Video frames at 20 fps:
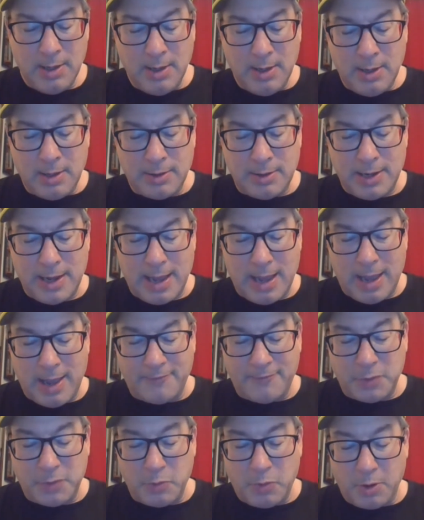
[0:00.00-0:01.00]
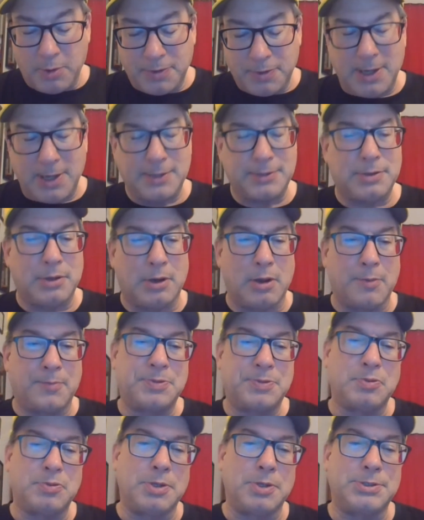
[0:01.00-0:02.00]
the Avonworth
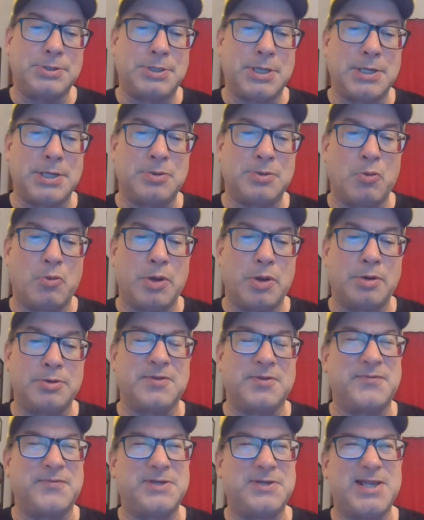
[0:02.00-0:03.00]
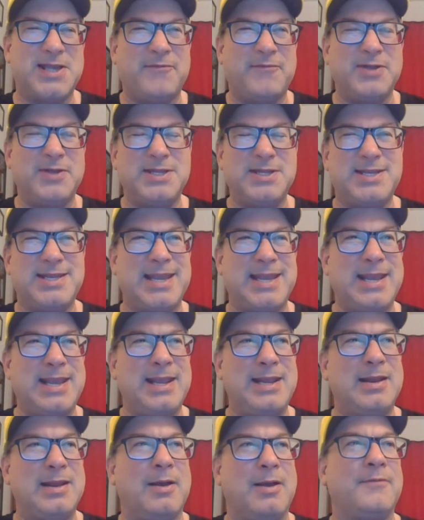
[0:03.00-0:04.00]
Antelopes. What a season. Winners of
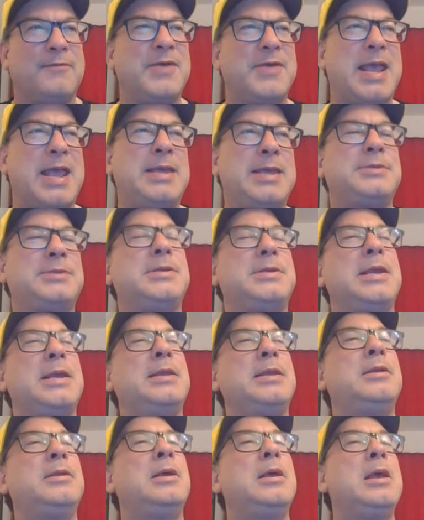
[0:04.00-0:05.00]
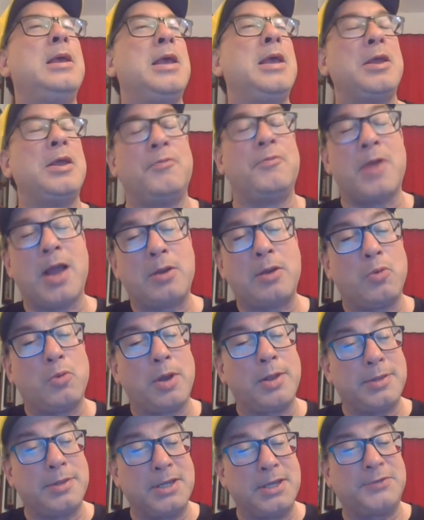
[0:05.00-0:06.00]
17 of 18 in round
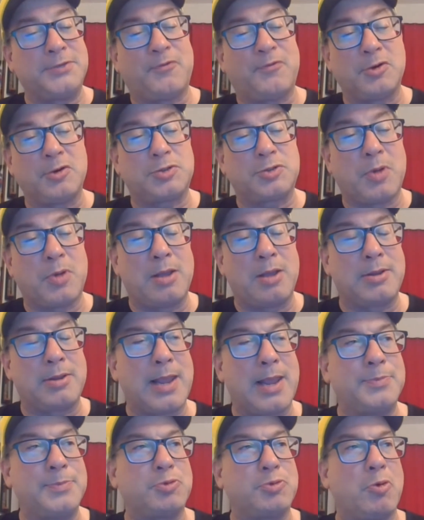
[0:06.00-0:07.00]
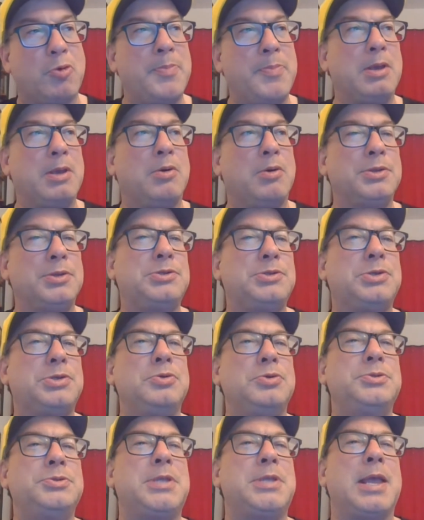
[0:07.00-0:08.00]
1. These first round games will be on
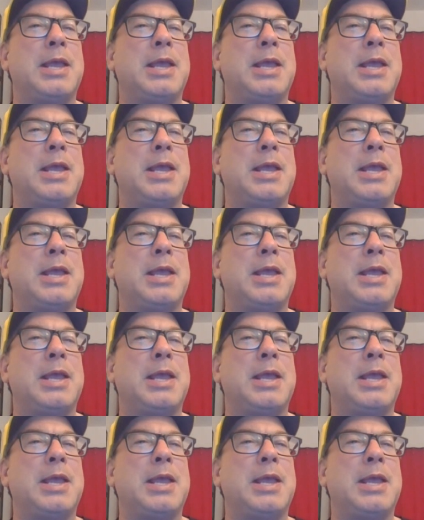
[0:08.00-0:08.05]
Tuesday,